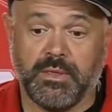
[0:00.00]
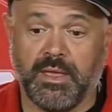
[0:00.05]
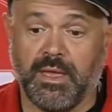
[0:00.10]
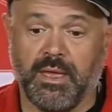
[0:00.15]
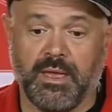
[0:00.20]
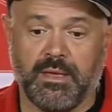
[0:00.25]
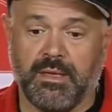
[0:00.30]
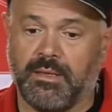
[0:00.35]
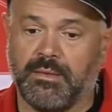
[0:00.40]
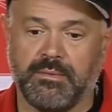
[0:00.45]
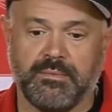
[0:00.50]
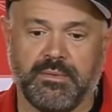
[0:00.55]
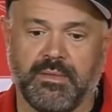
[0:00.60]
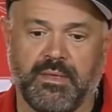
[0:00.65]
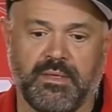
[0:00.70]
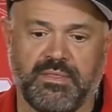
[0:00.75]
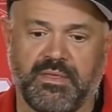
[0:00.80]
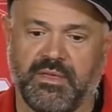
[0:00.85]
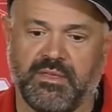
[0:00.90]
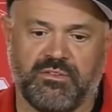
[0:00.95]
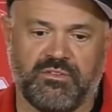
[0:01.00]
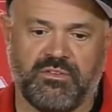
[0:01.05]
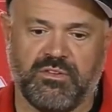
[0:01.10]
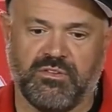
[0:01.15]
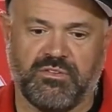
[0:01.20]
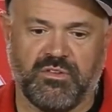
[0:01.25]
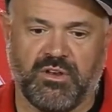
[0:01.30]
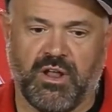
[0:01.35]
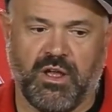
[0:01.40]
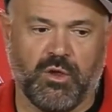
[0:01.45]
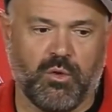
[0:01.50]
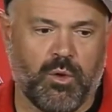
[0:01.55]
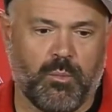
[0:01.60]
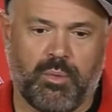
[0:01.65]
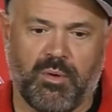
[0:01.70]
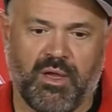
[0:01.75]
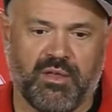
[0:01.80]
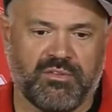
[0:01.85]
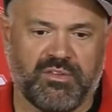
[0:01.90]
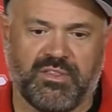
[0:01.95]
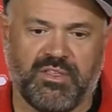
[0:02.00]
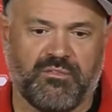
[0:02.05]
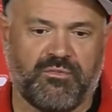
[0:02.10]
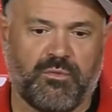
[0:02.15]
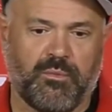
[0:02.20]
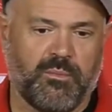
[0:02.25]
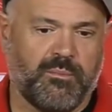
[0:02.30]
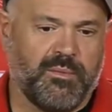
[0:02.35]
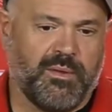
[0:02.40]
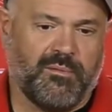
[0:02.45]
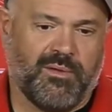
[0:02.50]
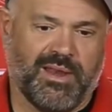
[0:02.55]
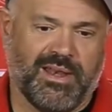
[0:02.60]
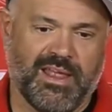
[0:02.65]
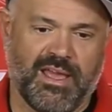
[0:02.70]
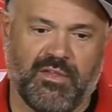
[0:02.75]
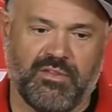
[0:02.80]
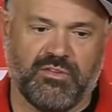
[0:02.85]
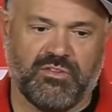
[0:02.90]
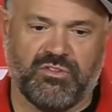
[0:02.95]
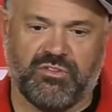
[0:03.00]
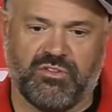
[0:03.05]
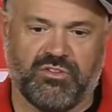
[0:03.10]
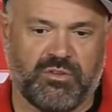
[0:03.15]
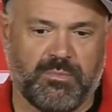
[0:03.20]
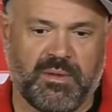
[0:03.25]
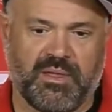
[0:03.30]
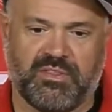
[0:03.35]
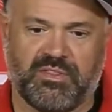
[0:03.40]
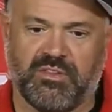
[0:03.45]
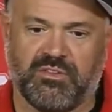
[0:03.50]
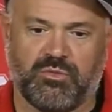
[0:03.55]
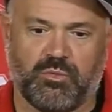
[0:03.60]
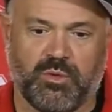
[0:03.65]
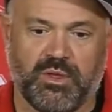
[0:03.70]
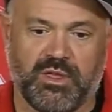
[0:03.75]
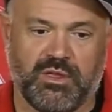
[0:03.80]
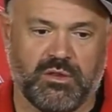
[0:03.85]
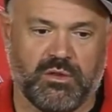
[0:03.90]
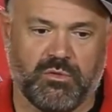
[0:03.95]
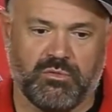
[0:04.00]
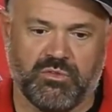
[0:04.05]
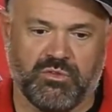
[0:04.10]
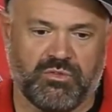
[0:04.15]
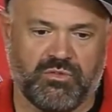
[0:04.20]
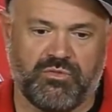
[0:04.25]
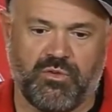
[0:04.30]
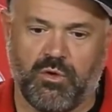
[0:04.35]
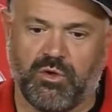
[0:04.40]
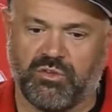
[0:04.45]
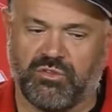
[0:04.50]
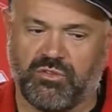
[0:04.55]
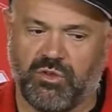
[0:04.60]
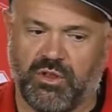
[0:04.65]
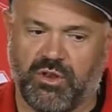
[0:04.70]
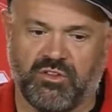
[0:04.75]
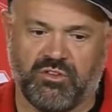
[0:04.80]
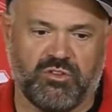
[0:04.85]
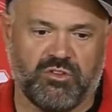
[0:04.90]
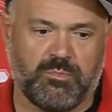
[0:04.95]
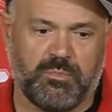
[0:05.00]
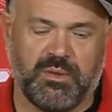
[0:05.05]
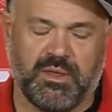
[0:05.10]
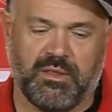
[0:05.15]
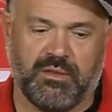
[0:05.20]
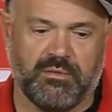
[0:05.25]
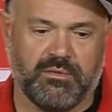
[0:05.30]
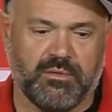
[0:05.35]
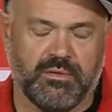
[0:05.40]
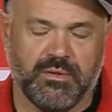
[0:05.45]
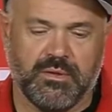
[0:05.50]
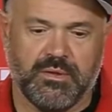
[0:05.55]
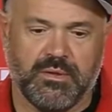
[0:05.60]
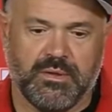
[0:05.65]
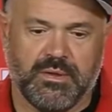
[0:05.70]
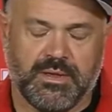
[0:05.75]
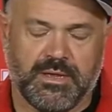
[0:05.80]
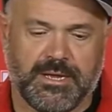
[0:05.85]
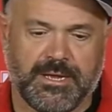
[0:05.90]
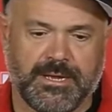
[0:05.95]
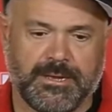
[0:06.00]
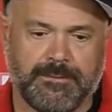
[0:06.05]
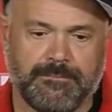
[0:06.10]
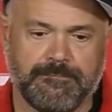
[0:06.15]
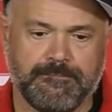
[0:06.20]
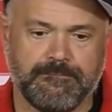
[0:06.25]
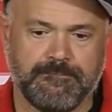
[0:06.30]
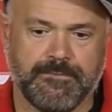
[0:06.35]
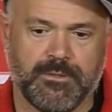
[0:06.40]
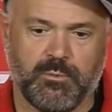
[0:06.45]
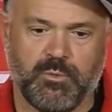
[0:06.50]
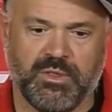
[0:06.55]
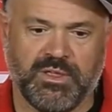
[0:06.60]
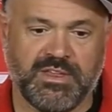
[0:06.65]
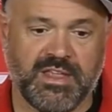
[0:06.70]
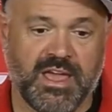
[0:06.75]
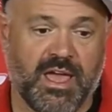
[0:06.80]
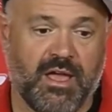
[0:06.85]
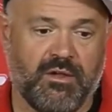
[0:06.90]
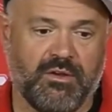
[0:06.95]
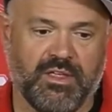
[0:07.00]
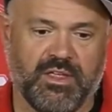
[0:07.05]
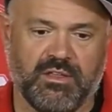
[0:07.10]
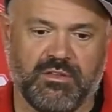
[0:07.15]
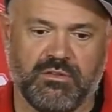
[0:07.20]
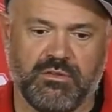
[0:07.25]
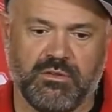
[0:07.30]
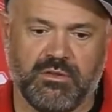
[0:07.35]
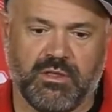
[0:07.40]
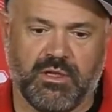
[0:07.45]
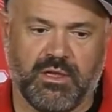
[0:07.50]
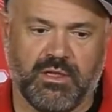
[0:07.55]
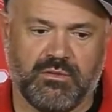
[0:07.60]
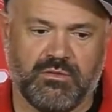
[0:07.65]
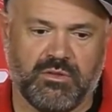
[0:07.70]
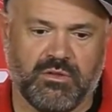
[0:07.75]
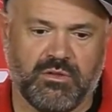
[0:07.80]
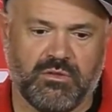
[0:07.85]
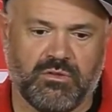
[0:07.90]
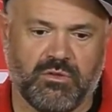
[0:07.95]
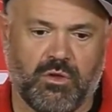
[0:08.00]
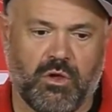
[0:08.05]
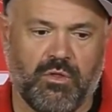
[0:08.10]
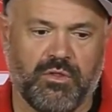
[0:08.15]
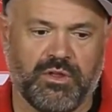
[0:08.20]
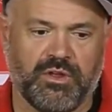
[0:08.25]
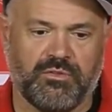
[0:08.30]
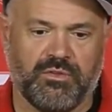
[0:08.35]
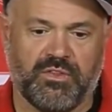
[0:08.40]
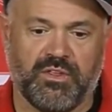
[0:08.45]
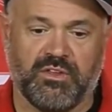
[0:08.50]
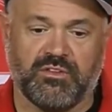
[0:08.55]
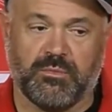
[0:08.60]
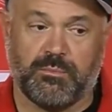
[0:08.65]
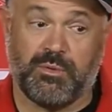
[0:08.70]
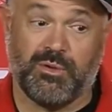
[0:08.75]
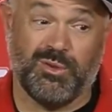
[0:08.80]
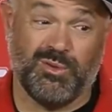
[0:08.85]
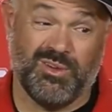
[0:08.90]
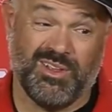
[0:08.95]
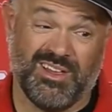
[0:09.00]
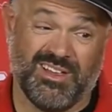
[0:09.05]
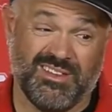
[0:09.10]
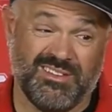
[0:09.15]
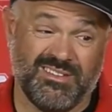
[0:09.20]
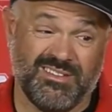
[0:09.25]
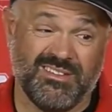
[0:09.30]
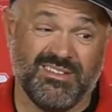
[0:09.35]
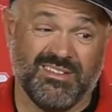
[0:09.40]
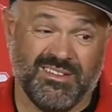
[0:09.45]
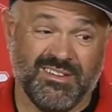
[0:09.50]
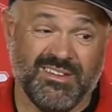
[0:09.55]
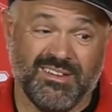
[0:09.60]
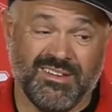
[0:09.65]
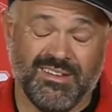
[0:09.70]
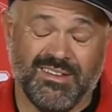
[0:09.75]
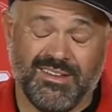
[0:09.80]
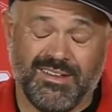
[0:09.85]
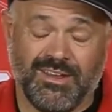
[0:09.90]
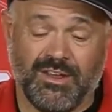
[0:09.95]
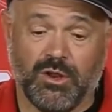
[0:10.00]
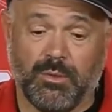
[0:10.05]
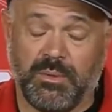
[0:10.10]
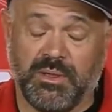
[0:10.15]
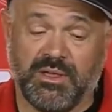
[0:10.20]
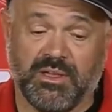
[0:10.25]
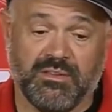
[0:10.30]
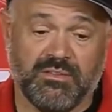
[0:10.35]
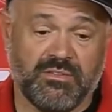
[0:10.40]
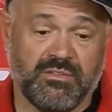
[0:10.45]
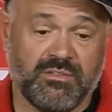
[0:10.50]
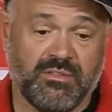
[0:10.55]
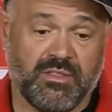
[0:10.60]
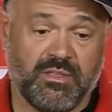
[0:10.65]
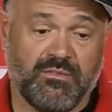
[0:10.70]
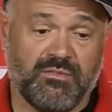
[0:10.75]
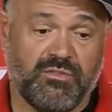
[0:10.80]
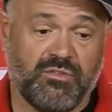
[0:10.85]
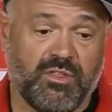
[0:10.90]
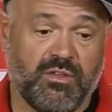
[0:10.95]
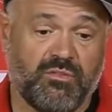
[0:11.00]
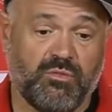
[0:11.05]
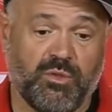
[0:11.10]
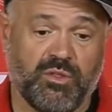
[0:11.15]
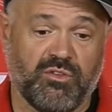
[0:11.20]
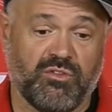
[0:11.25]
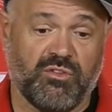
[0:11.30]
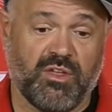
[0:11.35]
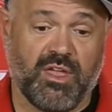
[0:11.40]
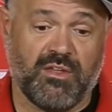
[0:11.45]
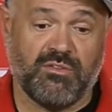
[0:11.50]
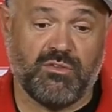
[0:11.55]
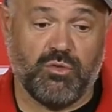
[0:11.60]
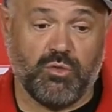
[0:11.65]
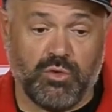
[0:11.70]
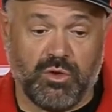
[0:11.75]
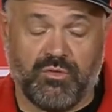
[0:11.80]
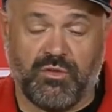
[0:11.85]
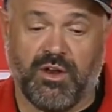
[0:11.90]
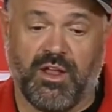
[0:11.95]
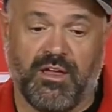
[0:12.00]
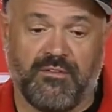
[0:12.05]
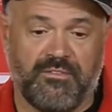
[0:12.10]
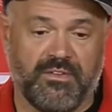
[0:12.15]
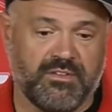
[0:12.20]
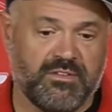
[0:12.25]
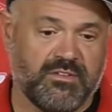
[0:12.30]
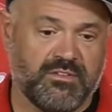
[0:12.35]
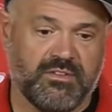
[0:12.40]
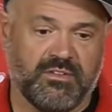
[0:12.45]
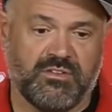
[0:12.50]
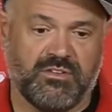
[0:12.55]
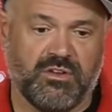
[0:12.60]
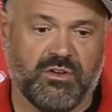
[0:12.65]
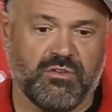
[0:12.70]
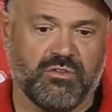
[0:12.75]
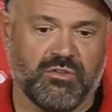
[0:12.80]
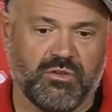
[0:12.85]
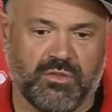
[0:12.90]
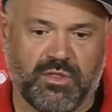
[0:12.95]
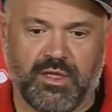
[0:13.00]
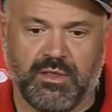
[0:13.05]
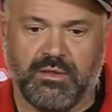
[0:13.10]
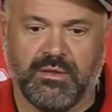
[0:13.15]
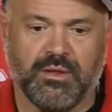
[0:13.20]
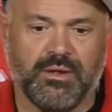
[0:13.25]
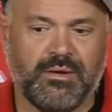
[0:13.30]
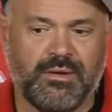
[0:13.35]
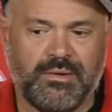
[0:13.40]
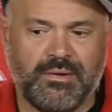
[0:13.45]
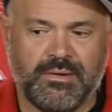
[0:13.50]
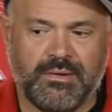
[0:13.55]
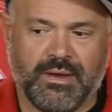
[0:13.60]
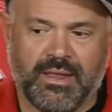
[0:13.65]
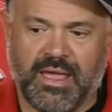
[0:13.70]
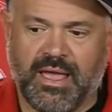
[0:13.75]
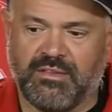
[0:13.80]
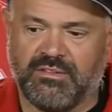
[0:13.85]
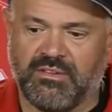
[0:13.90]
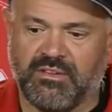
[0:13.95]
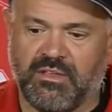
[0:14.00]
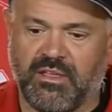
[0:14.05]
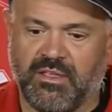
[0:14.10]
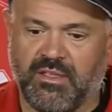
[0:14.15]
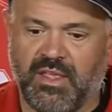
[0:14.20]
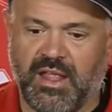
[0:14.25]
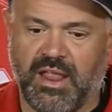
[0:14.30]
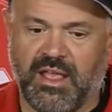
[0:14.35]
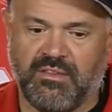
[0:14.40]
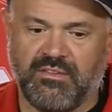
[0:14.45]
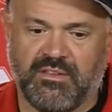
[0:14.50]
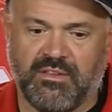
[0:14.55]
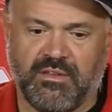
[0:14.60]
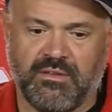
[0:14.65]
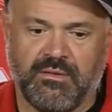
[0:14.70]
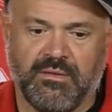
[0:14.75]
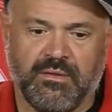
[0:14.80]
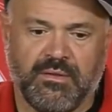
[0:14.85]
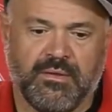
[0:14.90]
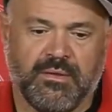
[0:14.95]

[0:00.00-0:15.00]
yeah, I think it's just an ongoing process. I think for me right now, this is just about this week. You know, just focused on us just being um, really dialed in uh, to to all the different things that Purdue does. You know, because they've they've really had two different offenses this year, so that adds a, that adds a